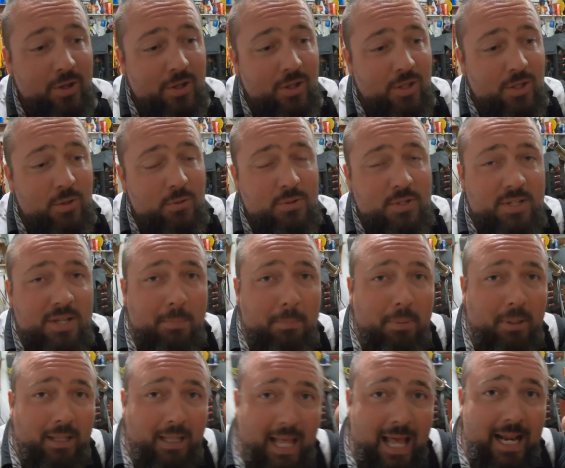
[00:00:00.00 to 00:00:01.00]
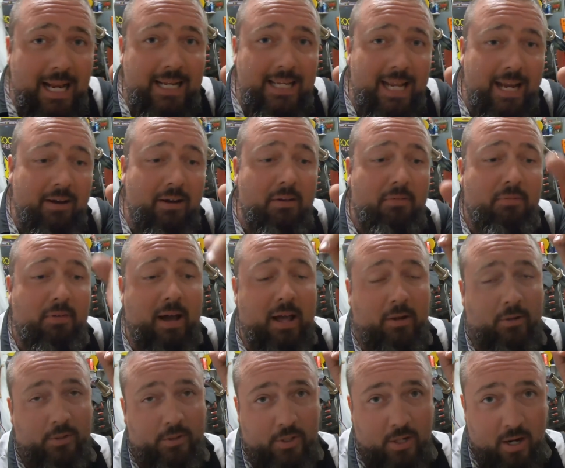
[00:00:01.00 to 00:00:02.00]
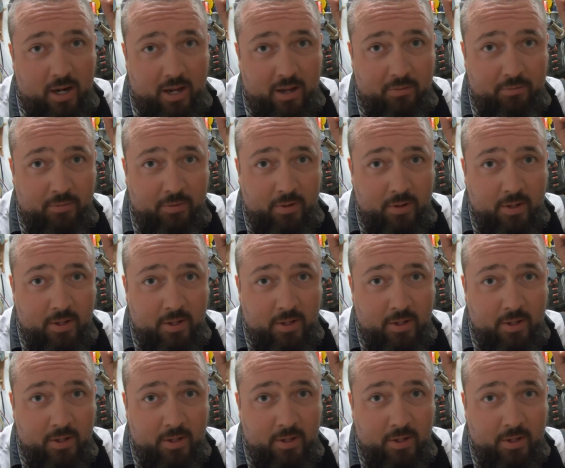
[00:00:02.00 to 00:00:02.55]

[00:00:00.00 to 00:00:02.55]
uses a planetary final drive.